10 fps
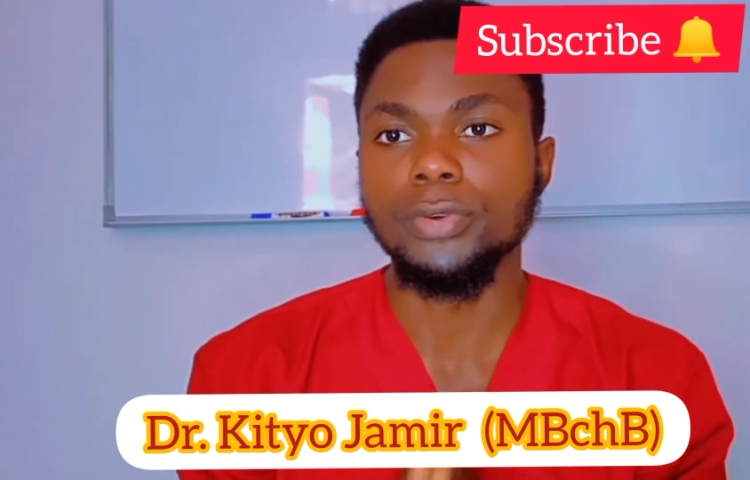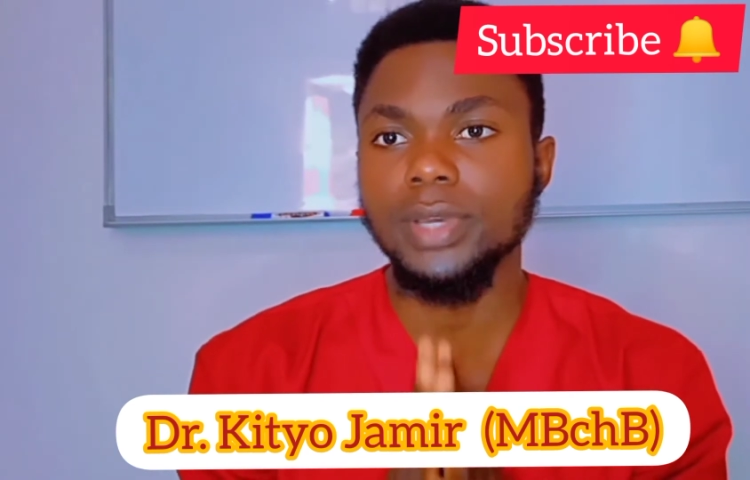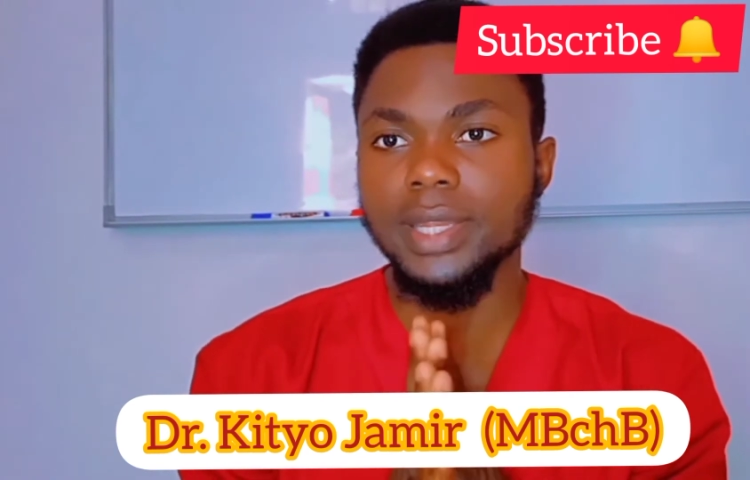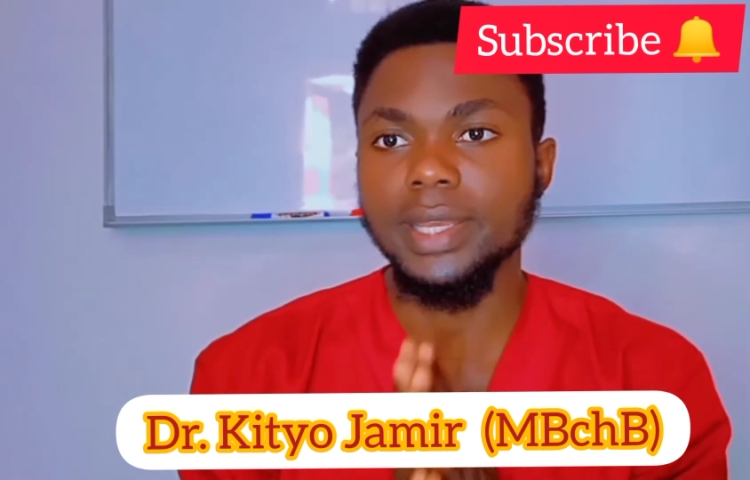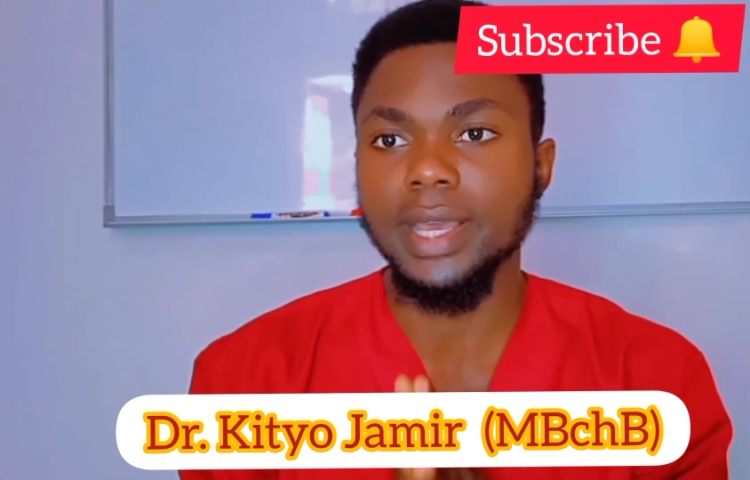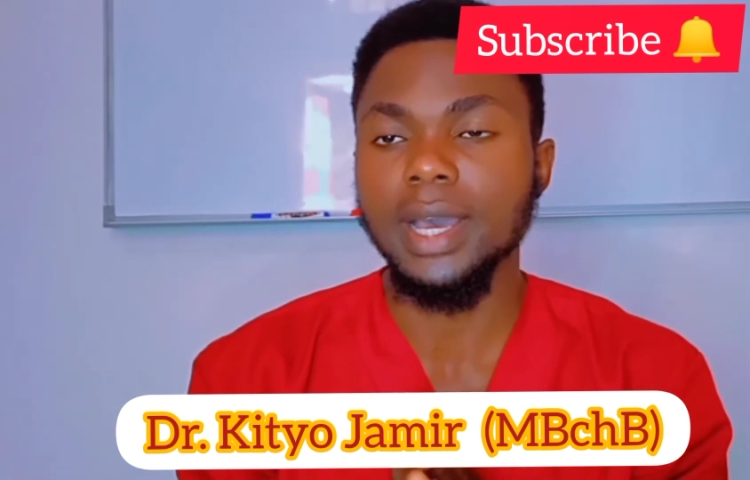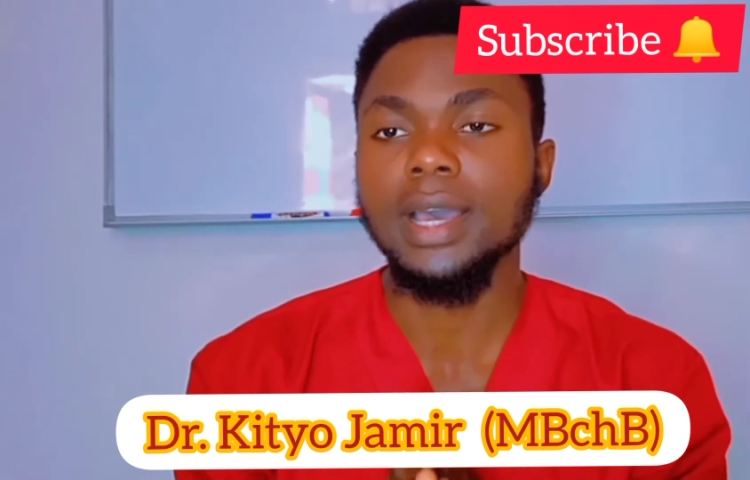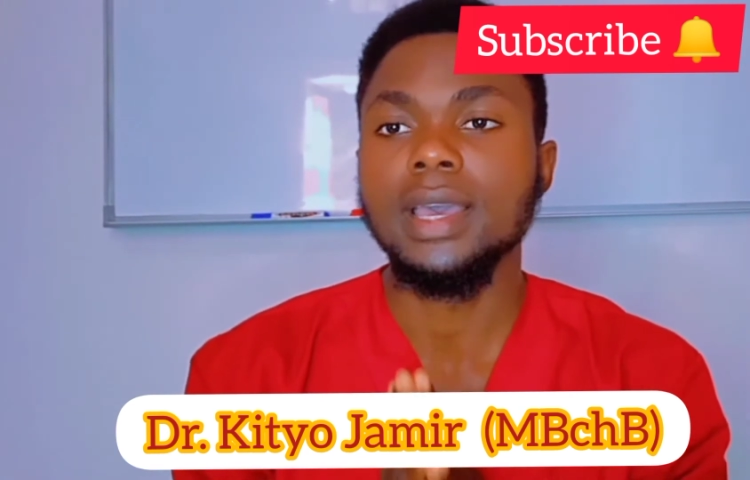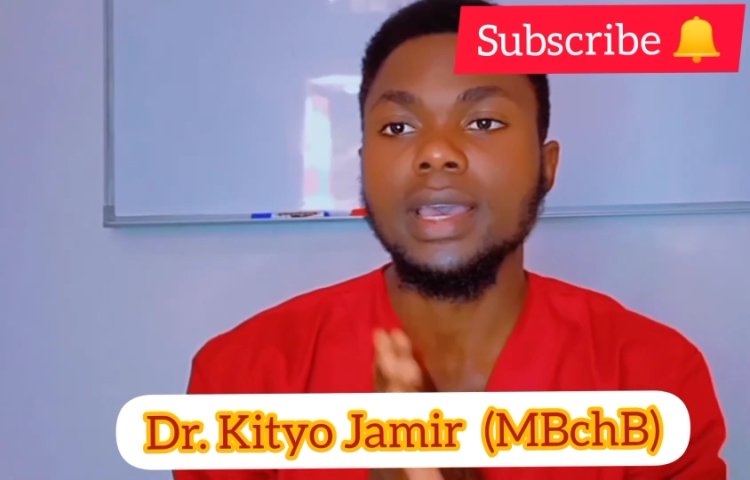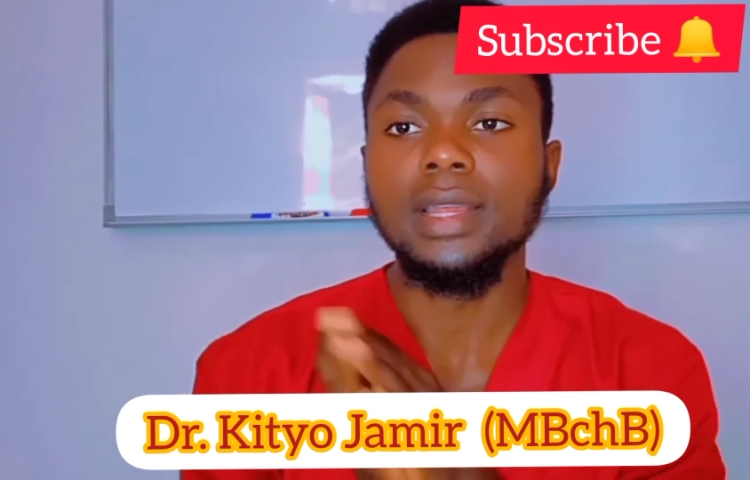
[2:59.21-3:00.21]
clear
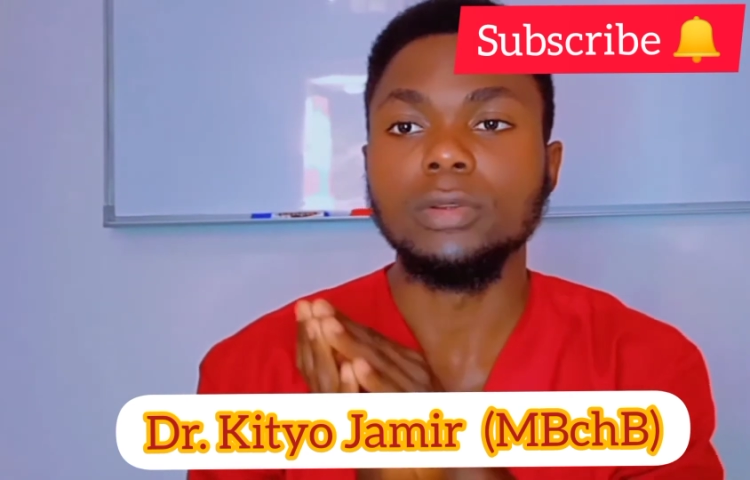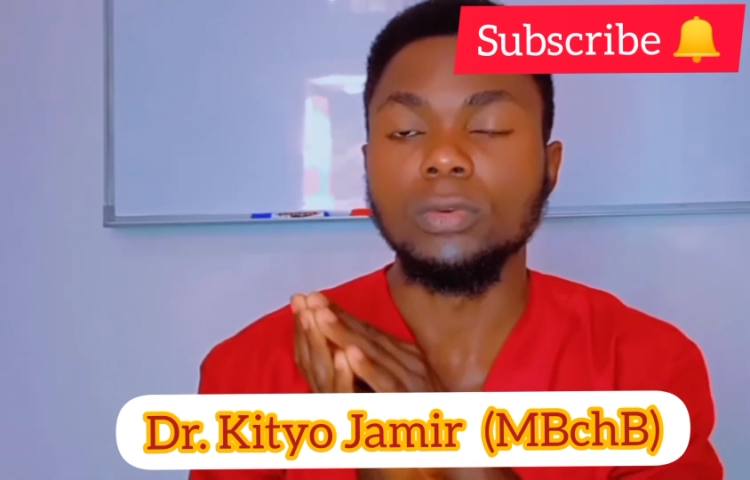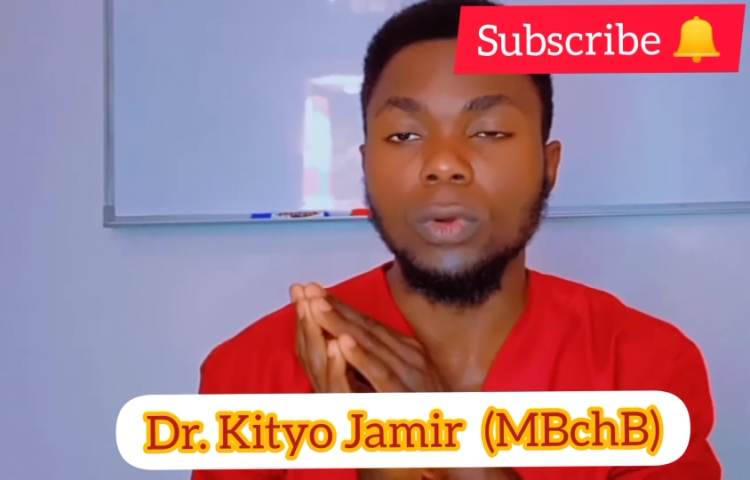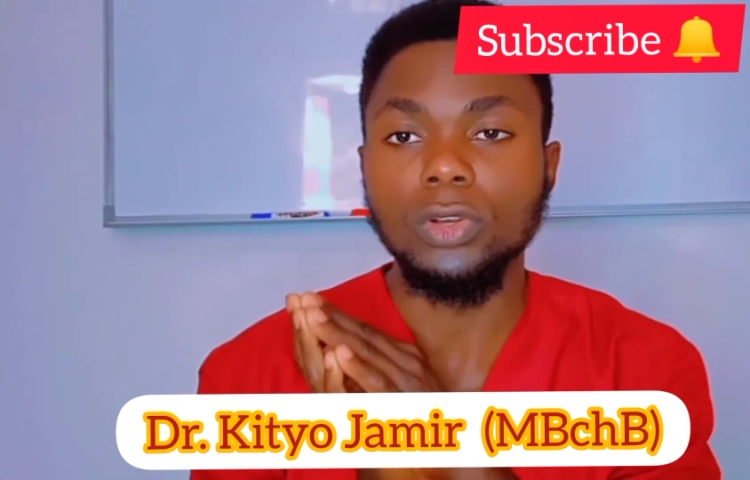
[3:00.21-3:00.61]
what we